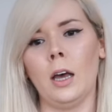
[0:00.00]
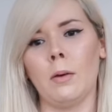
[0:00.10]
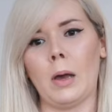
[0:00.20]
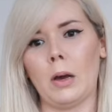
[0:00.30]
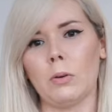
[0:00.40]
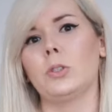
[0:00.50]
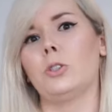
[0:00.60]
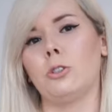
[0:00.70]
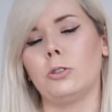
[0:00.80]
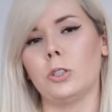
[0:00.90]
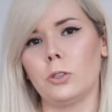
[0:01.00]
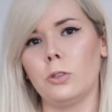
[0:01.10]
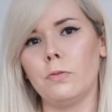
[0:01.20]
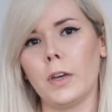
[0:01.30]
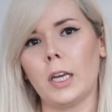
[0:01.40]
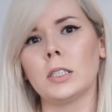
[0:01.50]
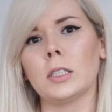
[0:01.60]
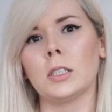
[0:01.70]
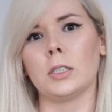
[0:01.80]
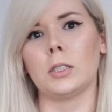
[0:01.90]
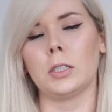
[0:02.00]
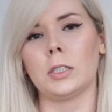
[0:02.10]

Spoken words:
I want to shoot your new faces.